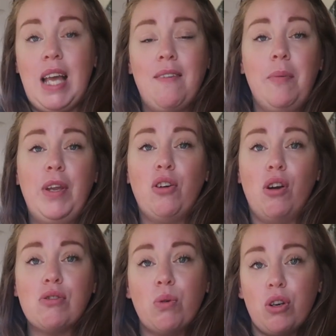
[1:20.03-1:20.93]
I have a big
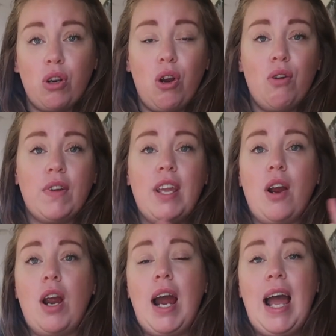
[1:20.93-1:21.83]
grocery order over
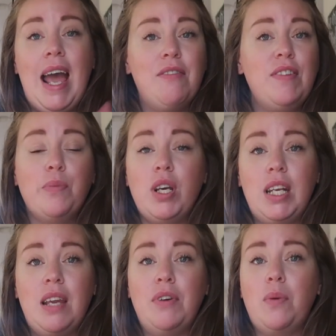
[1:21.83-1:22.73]
here. I haven't even put
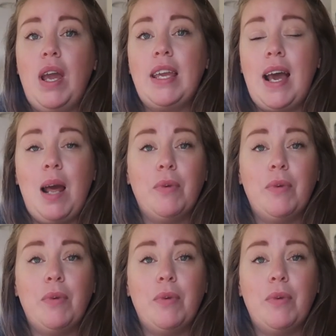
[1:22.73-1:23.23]
any of it away yet.